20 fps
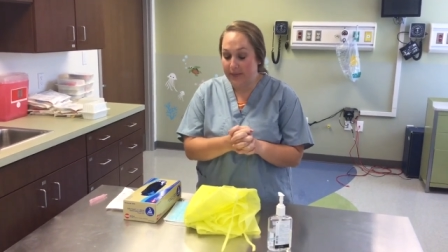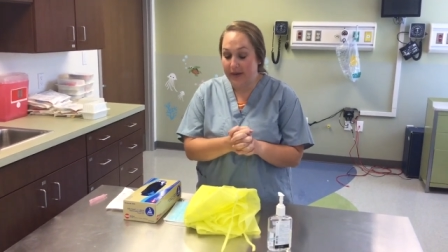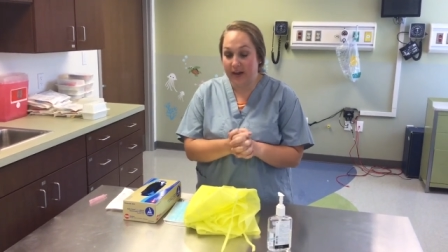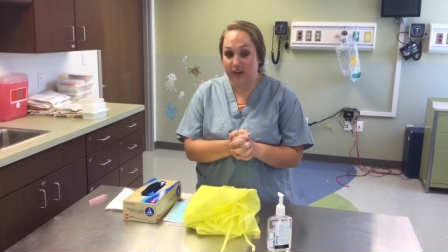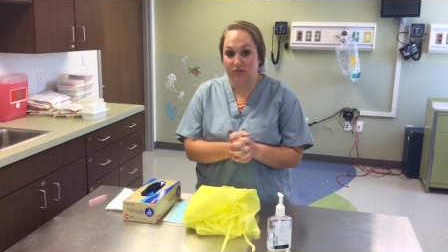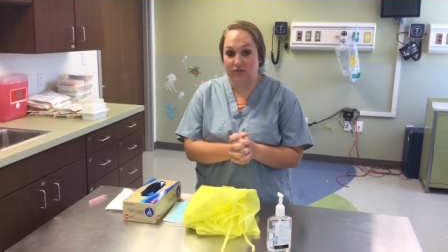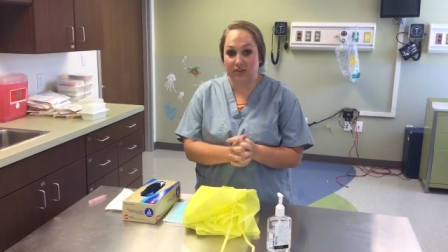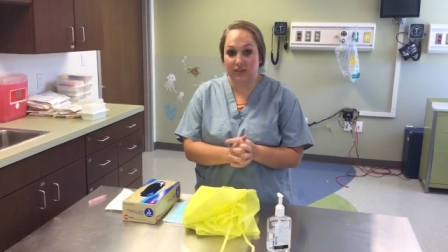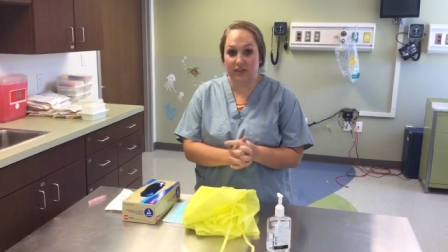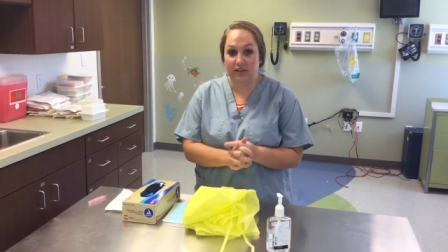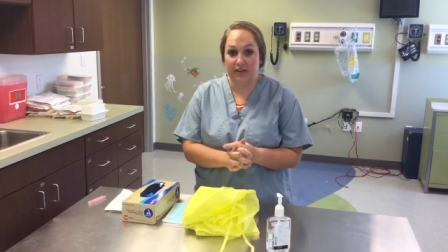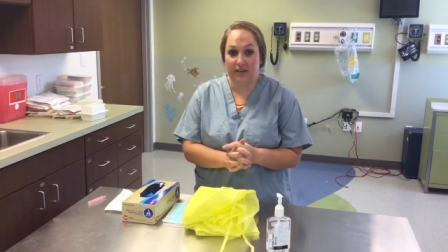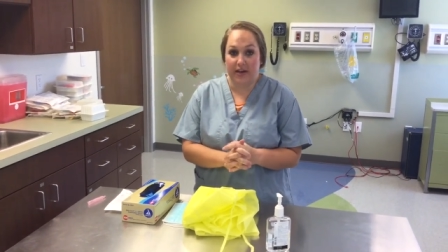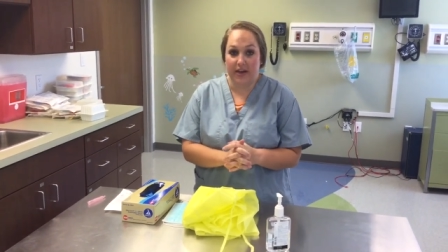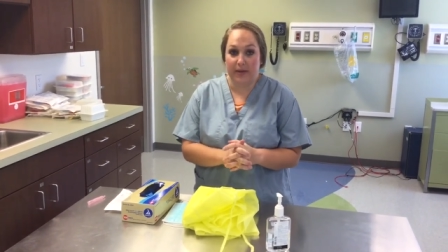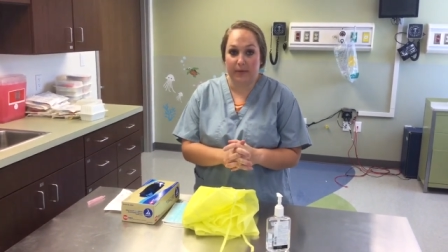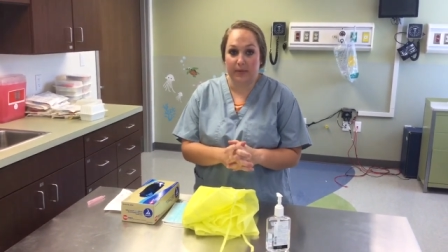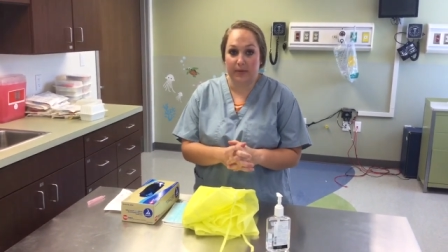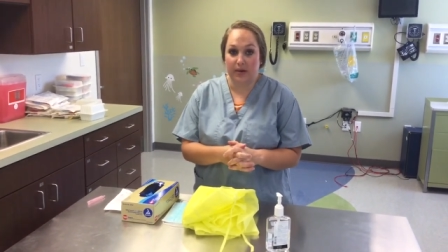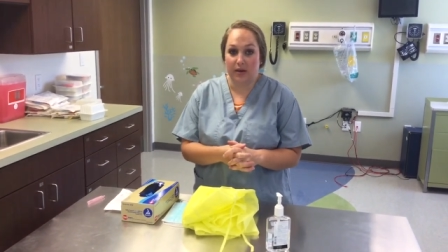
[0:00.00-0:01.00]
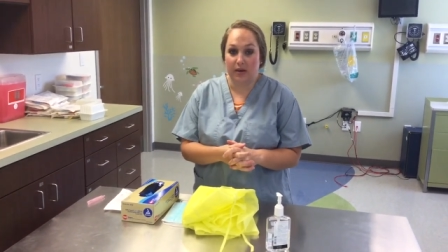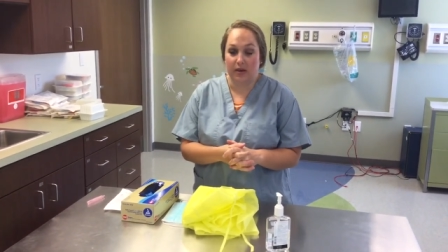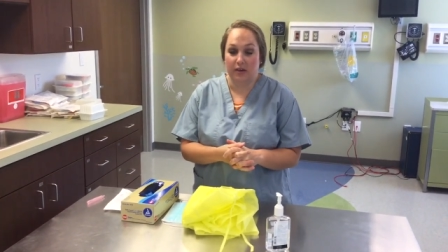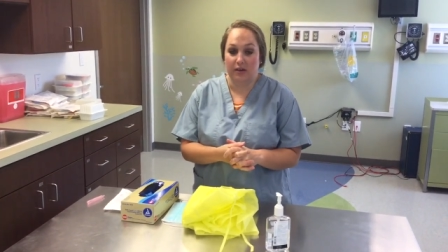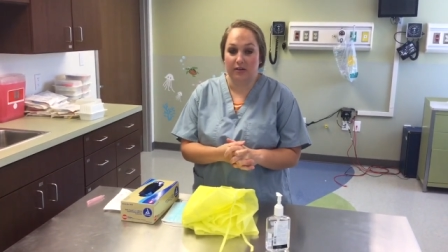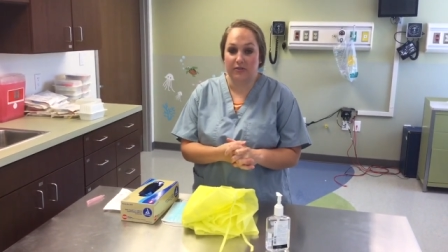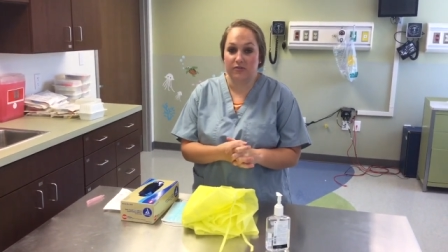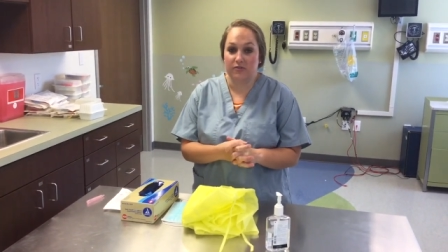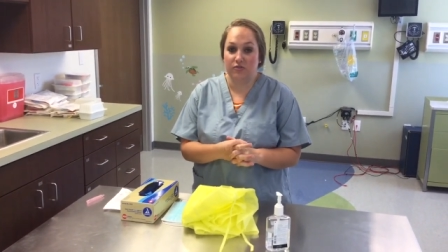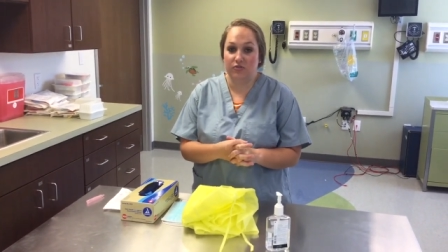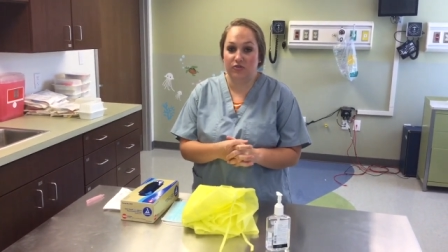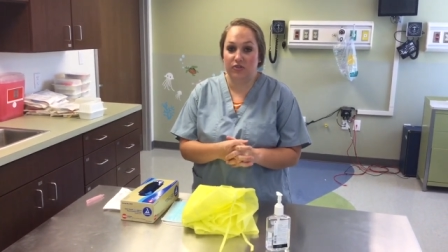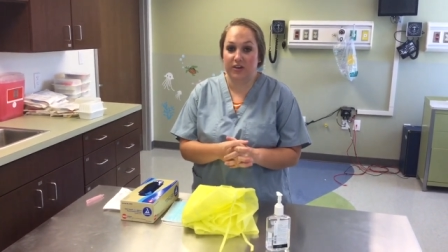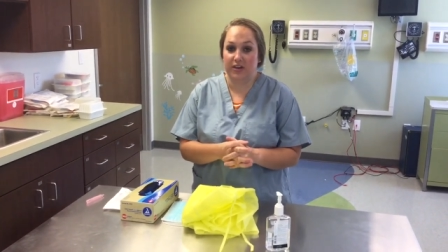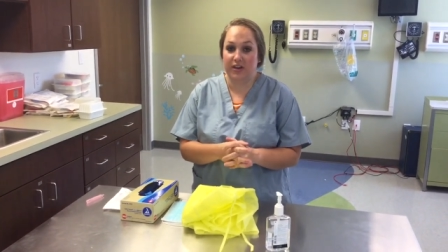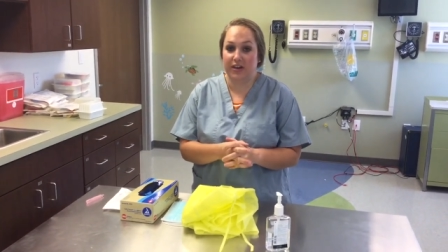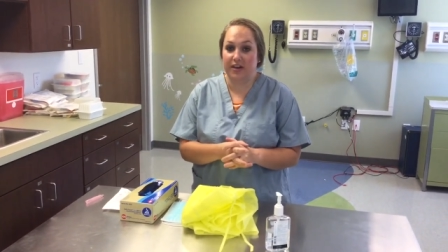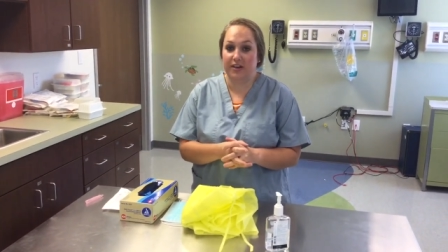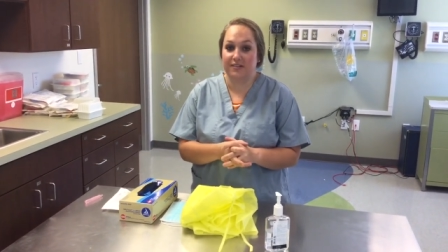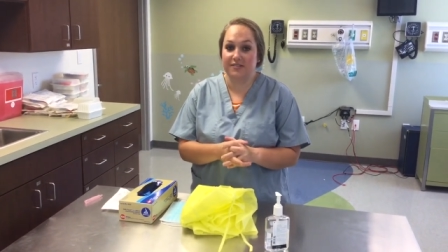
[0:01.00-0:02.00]
patient today because she
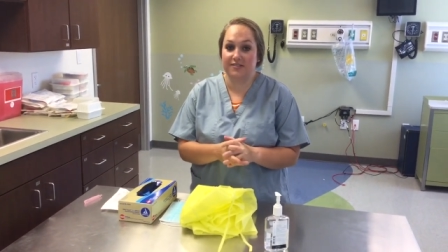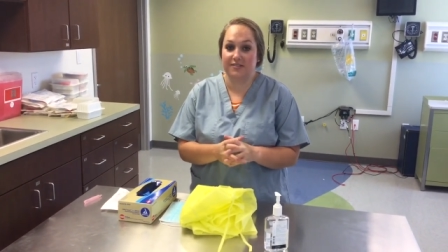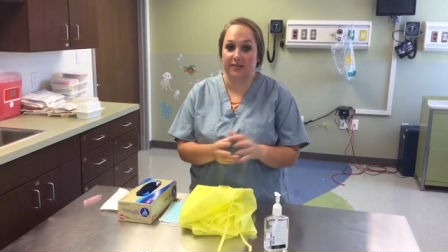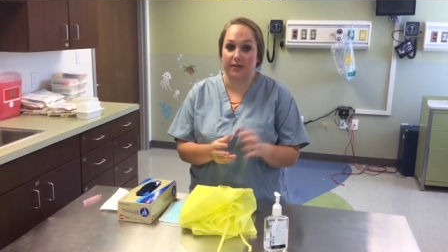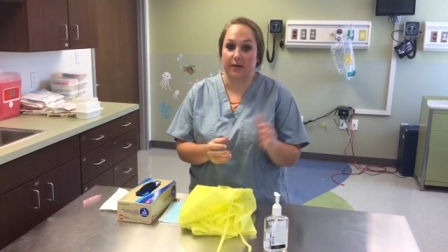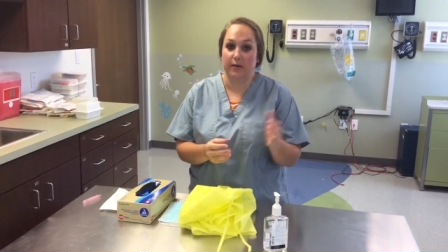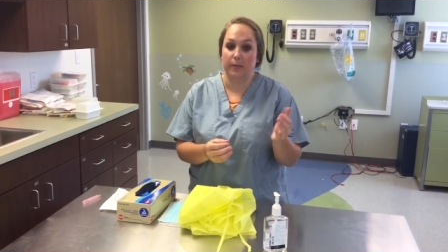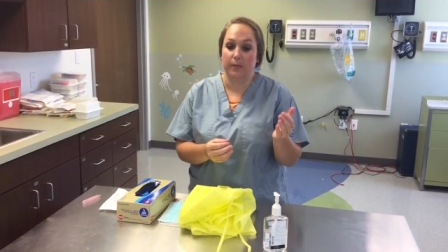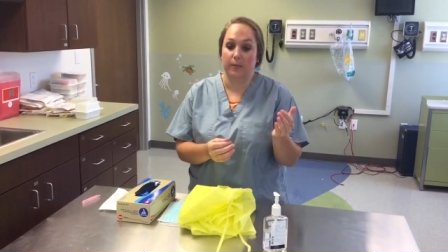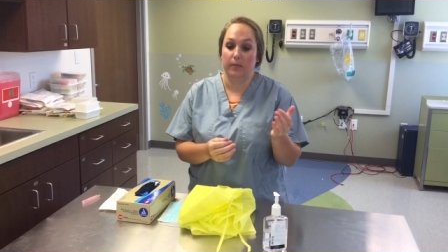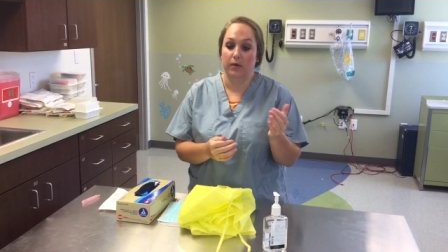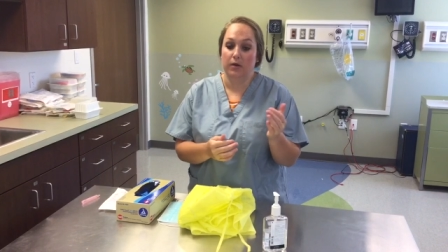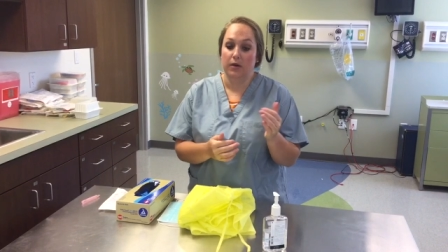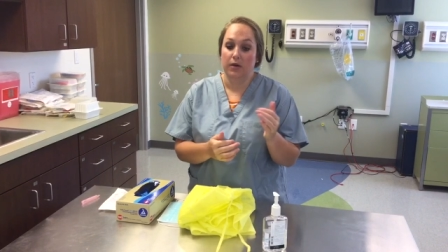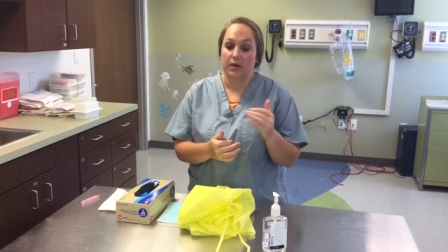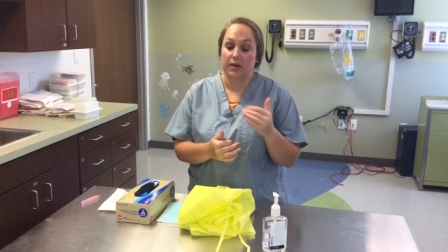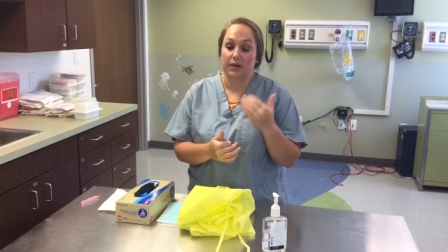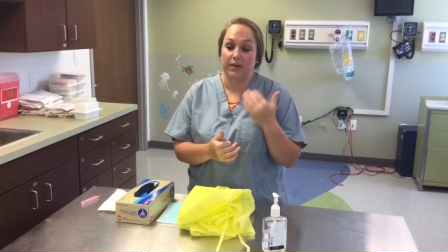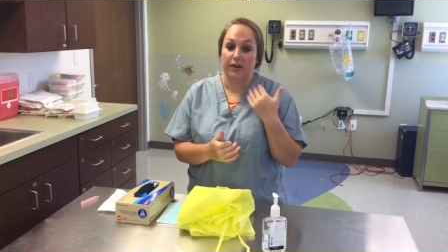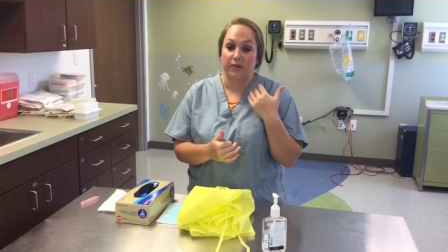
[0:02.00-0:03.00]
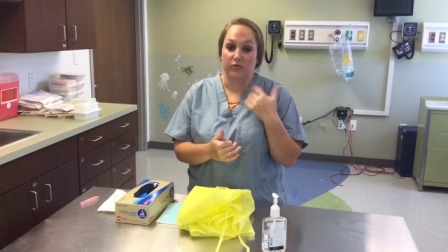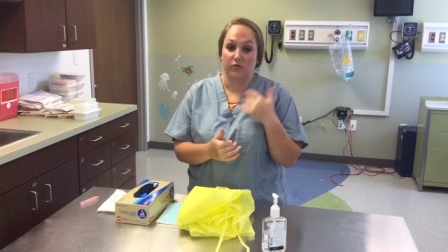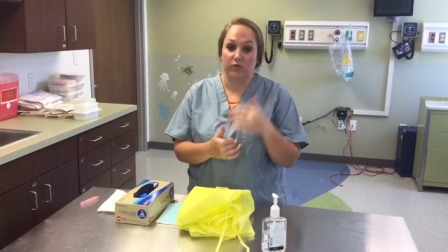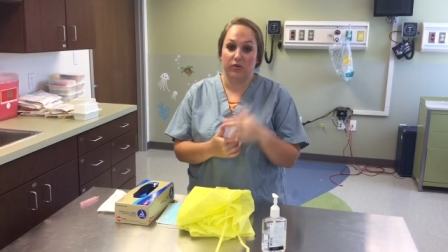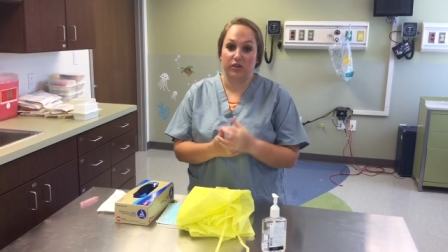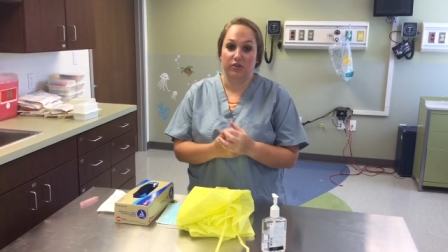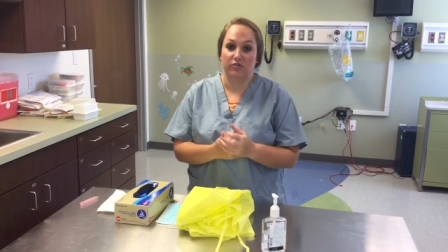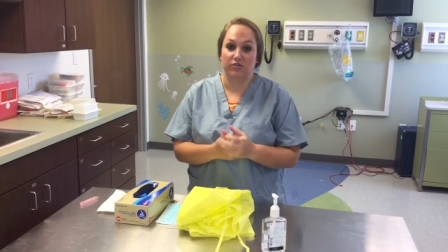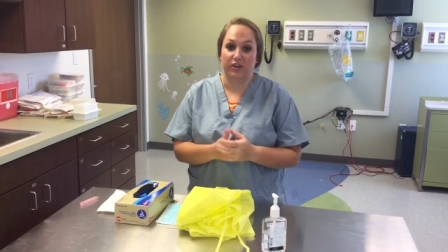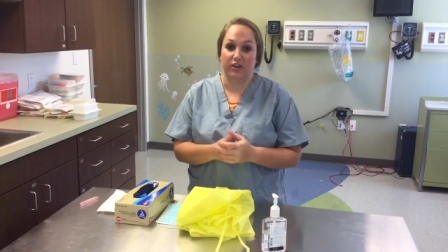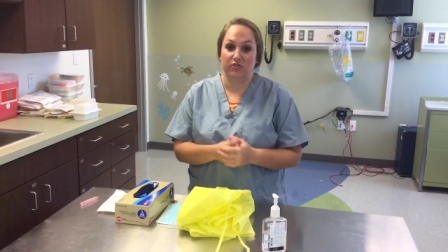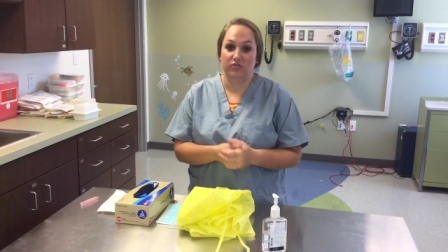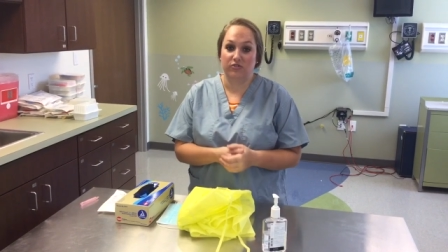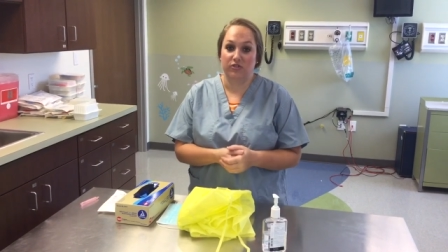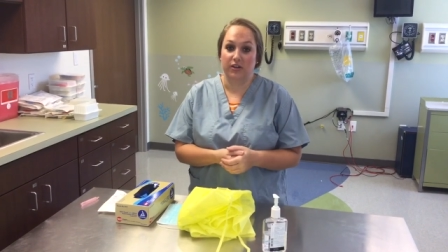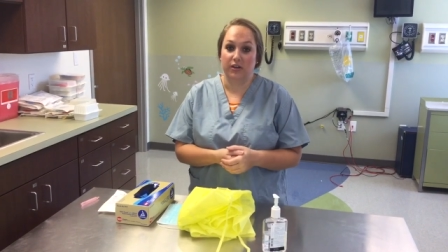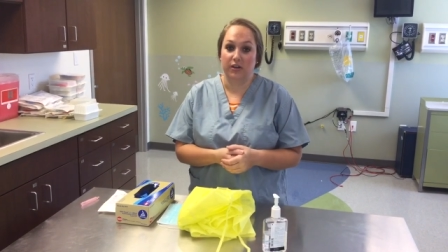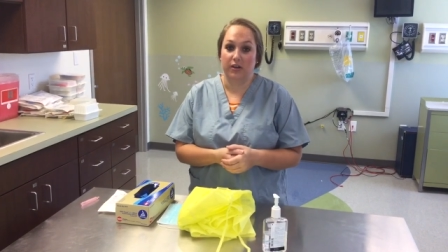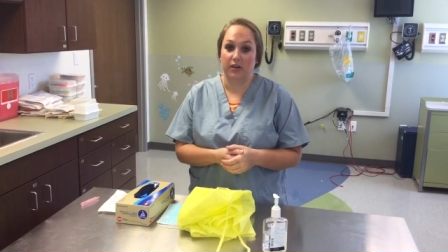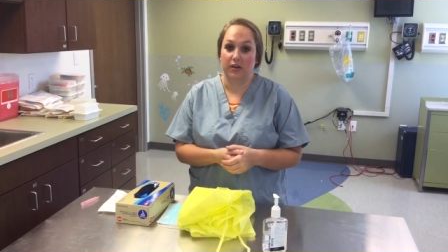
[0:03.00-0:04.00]
has some nasal
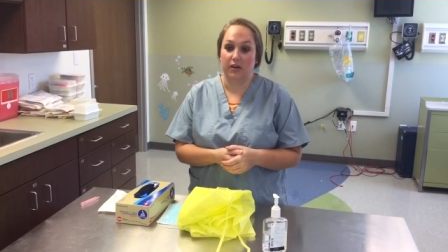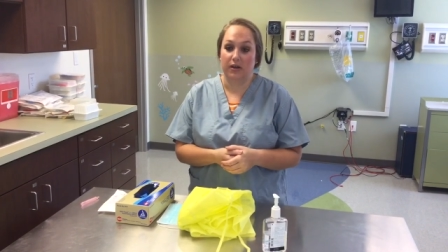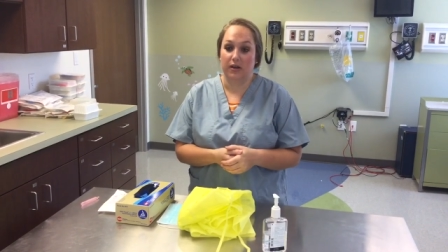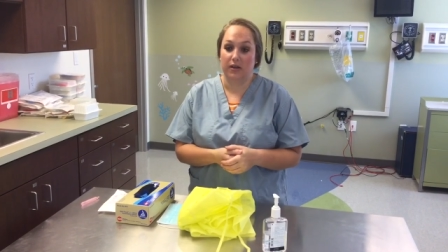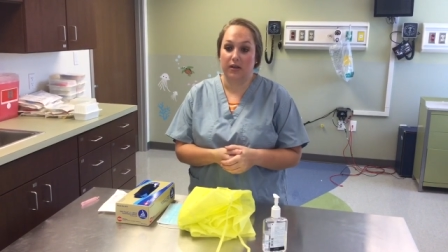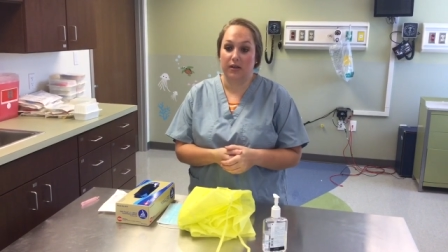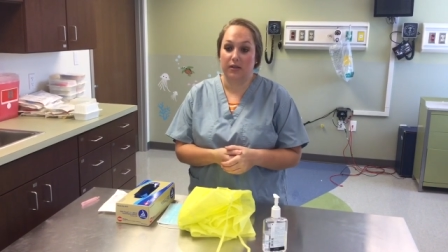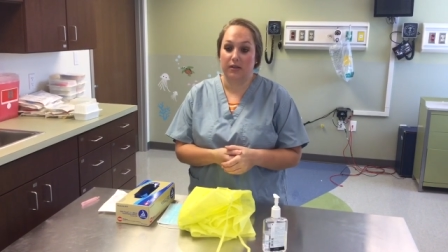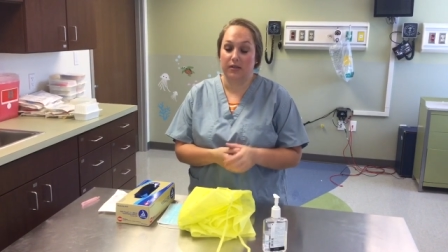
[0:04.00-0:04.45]
congestion uh,